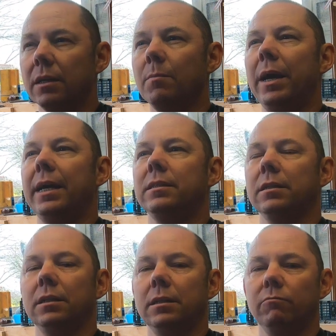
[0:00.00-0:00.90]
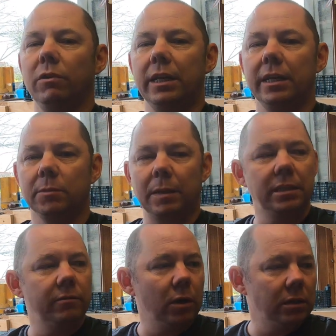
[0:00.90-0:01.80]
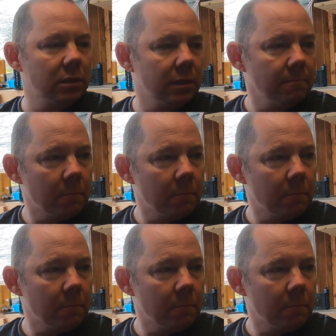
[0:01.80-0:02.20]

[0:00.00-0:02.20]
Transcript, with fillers: compared to the really expensive ones.